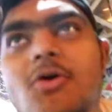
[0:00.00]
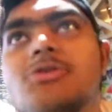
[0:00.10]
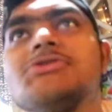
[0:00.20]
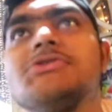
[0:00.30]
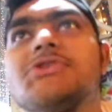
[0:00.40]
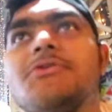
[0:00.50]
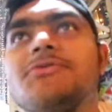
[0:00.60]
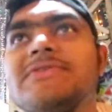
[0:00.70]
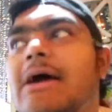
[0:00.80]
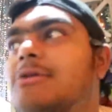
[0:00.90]
all sorts of
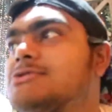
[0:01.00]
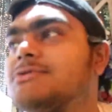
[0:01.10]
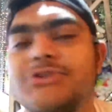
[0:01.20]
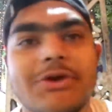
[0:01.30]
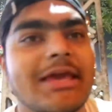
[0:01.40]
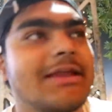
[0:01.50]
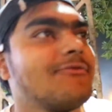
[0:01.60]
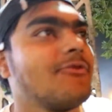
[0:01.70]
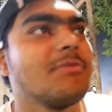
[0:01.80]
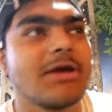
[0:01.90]
sounds which you're getting
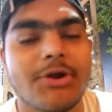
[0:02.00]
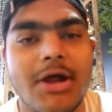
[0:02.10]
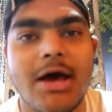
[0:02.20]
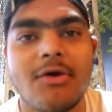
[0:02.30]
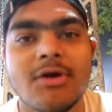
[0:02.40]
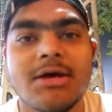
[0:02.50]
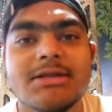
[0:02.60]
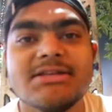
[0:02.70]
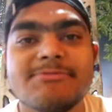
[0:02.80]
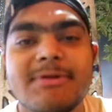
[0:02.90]
from the crowd,
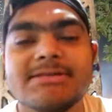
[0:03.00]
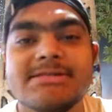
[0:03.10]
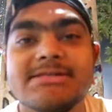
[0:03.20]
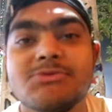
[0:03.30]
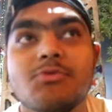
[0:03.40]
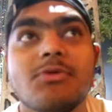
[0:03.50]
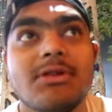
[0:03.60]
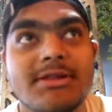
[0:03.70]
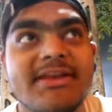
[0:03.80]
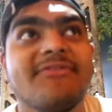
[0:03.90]
this place is
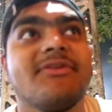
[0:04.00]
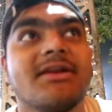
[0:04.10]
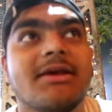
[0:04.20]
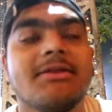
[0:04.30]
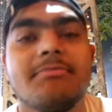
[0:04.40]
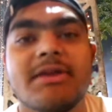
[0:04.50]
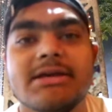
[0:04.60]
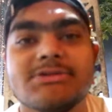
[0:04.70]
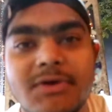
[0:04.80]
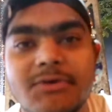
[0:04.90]
definitely the
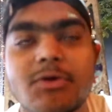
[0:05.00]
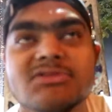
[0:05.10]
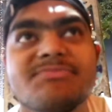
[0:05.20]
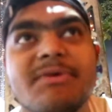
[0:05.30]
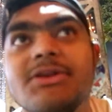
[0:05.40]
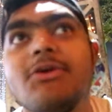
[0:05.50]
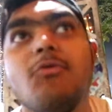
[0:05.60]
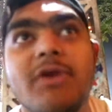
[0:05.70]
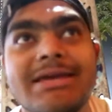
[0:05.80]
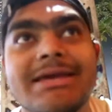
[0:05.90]
place where you want to spend your
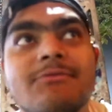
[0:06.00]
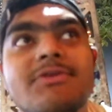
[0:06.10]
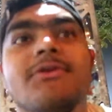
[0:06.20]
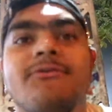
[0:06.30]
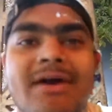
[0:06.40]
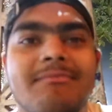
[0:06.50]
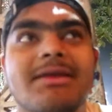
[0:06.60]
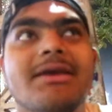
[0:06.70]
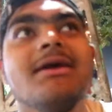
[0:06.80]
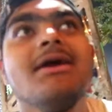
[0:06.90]
weekend with your
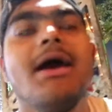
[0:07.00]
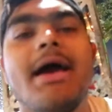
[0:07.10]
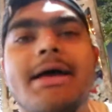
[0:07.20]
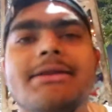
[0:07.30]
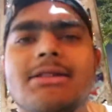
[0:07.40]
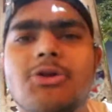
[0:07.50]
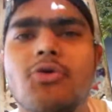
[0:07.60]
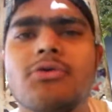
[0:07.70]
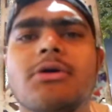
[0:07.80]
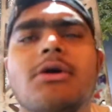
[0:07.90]
family and
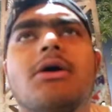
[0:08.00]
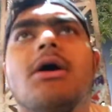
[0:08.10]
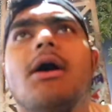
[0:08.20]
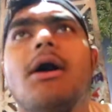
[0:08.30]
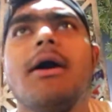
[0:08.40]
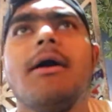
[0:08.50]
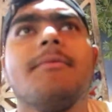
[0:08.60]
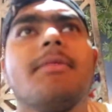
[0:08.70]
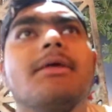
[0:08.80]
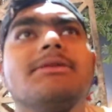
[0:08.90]
alone.
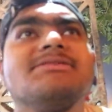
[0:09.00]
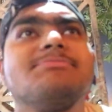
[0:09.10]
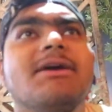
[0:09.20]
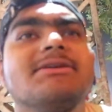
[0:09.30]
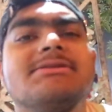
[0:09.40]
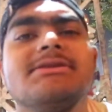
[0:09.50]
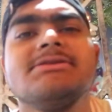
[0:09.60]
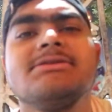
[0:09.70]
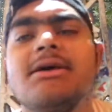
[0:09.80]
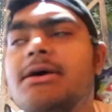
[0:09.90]
This place
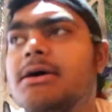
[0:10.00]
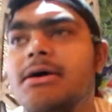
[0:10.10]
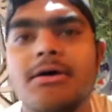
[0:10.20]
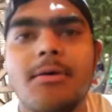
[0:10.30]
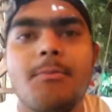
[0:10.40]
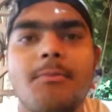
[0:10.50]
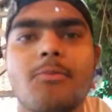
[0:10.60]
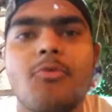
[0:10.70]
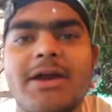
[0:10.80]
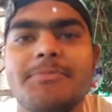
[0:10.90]
is
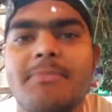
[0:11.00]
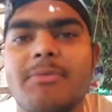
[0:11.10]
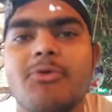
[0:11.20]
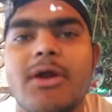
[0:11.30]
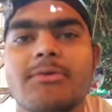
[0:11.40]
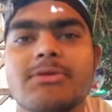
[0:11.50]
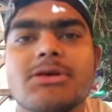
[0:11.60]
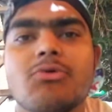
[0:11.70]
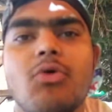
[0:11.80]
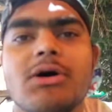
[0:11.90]
quite memorable
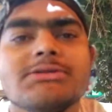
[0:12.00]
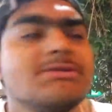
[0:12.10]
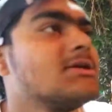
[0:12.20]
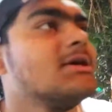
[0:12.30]
because